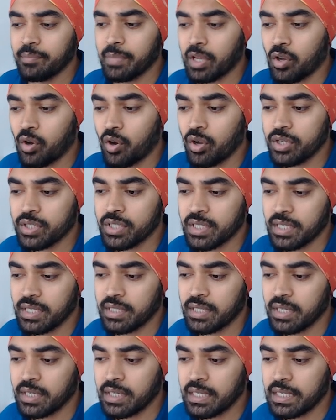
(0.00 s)
because
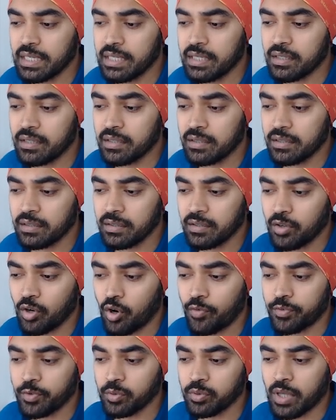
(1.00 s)
the year
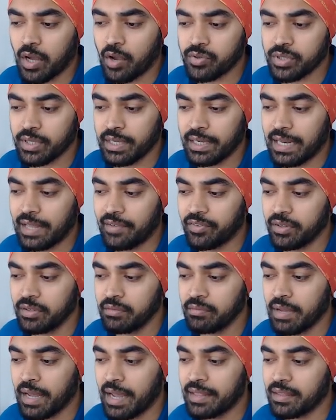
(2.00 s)
of two thousand
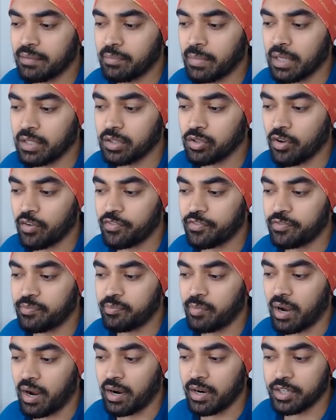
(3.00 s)
eleven and the month of
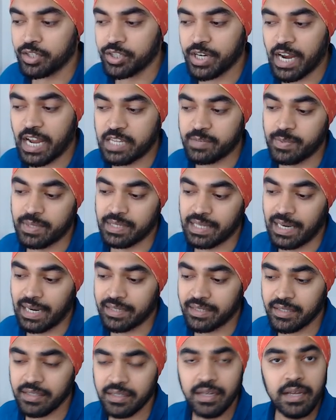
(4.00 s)
March has been
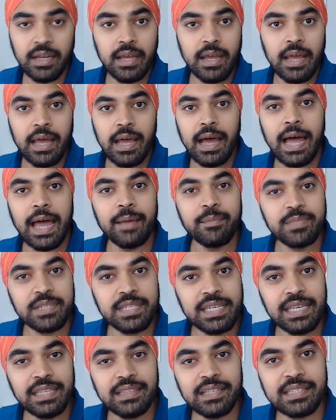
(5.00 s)
selected, I'm
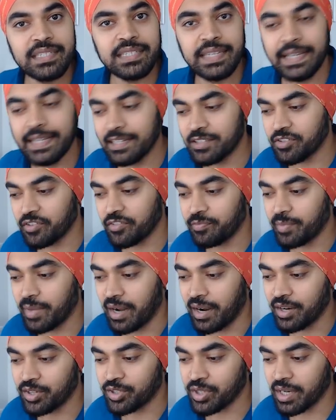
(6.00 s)
seeing the sales of
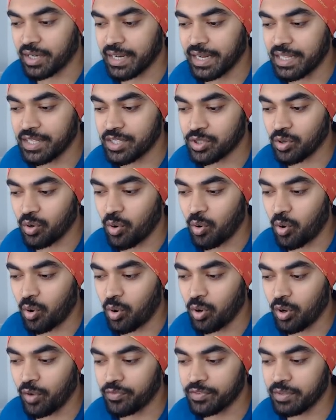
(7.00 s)
March against
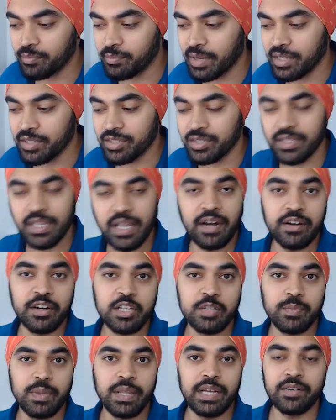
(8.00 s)
all of the months that are
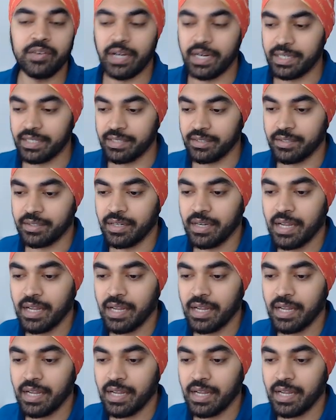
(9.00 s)
displayed right here.